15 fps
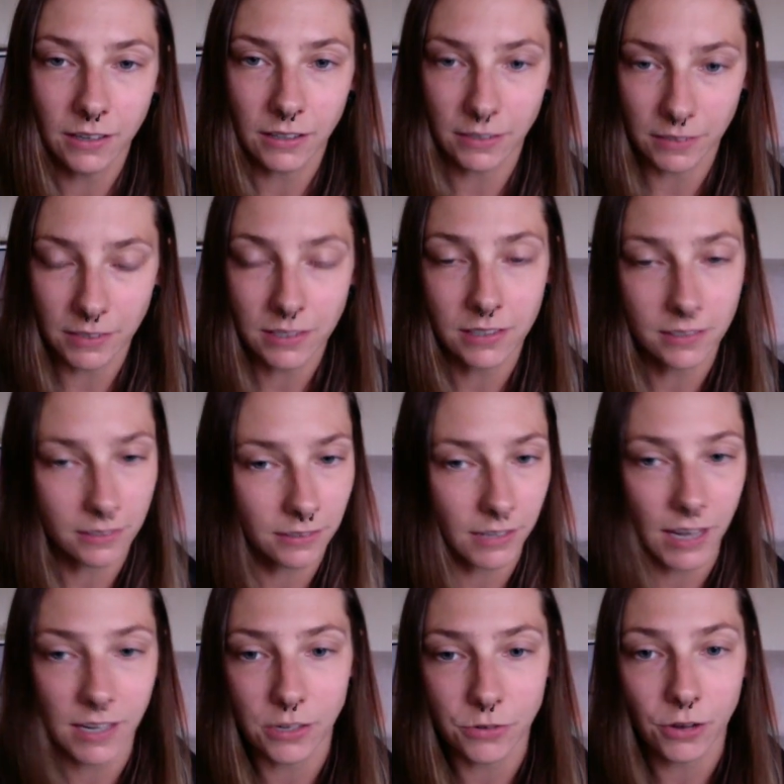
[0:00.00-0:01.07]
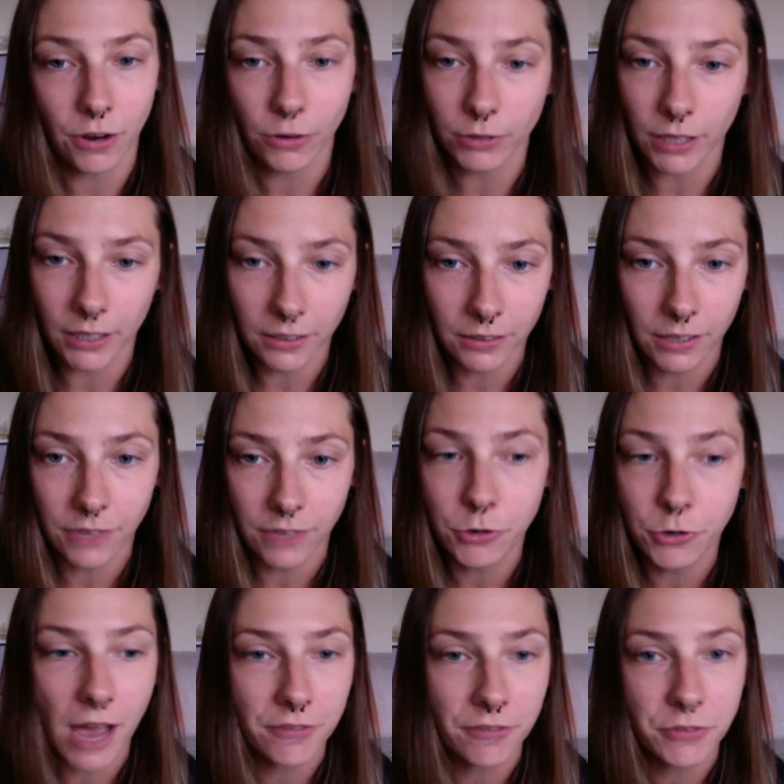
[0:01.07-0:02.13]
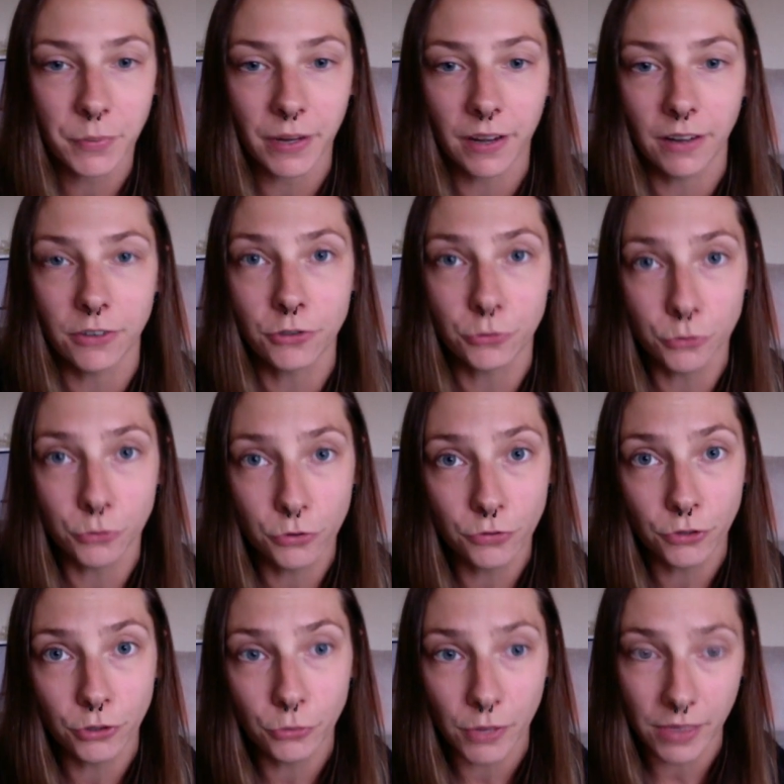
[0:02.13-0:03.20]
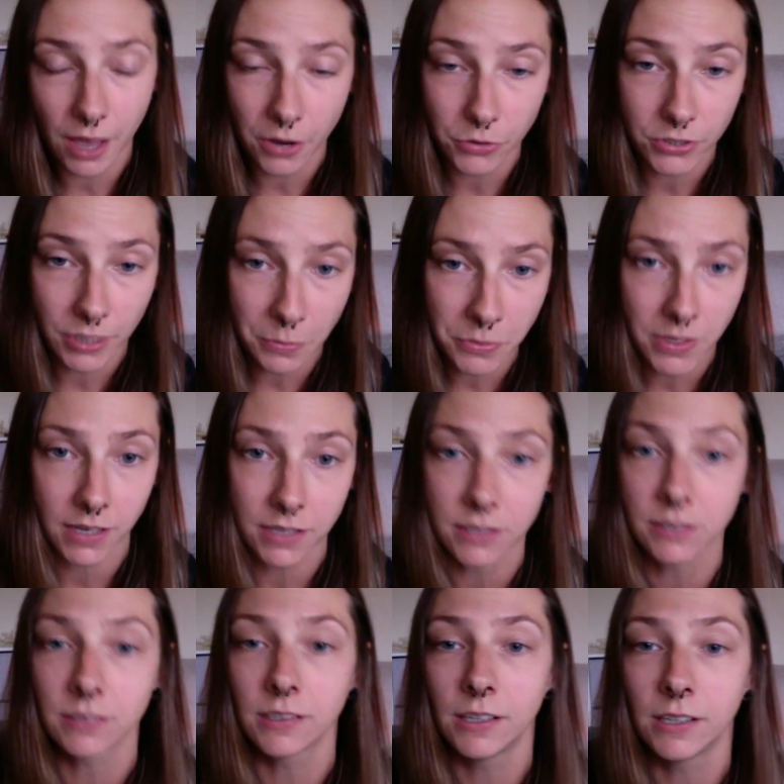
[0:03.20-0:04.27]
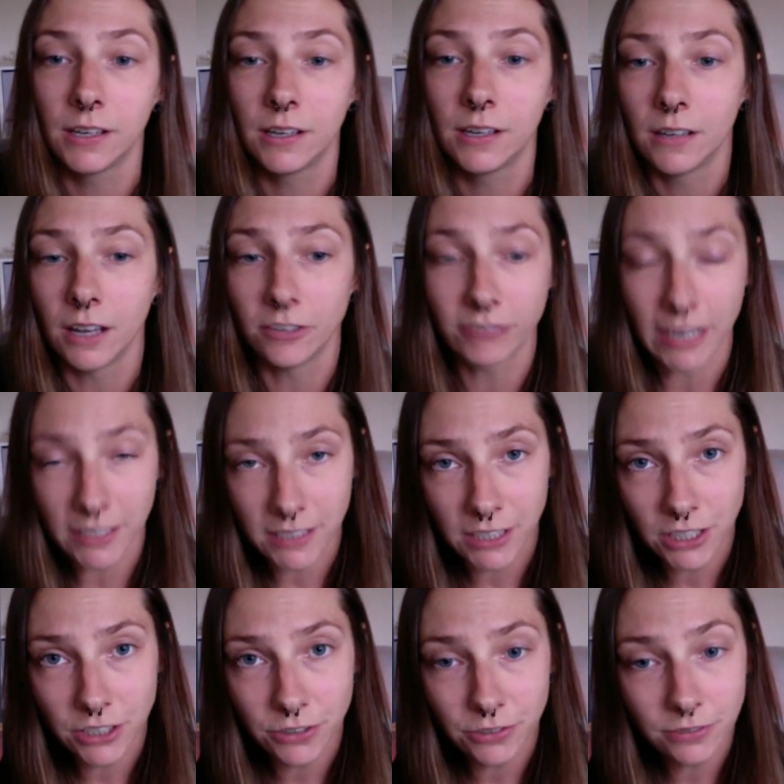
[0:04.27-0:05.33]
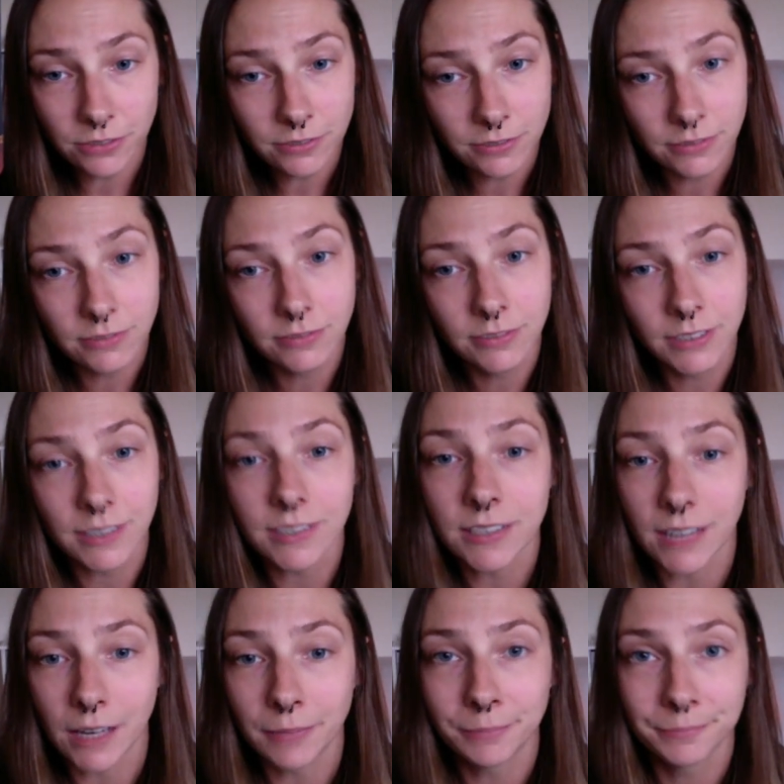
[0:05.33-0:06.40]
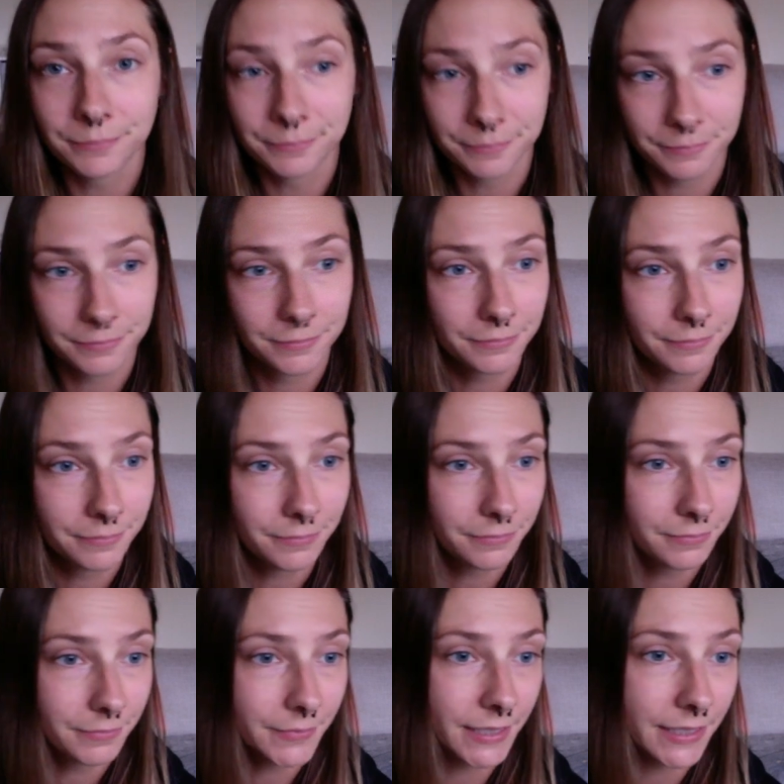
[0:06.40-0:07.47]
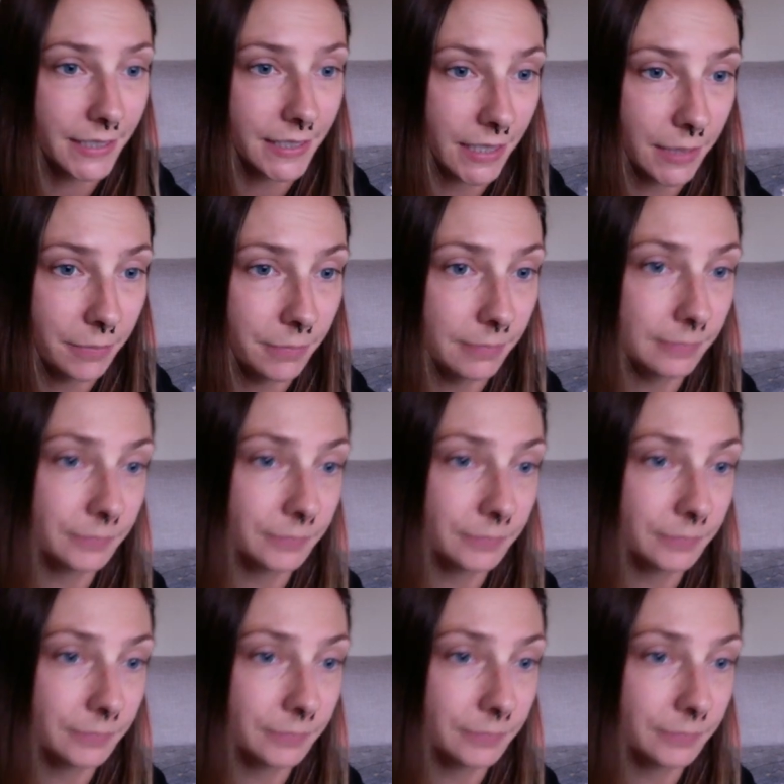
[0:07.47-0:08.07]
This is letting you know, like, if you haven't been truthful with how something is affecting you, it's time. It's time.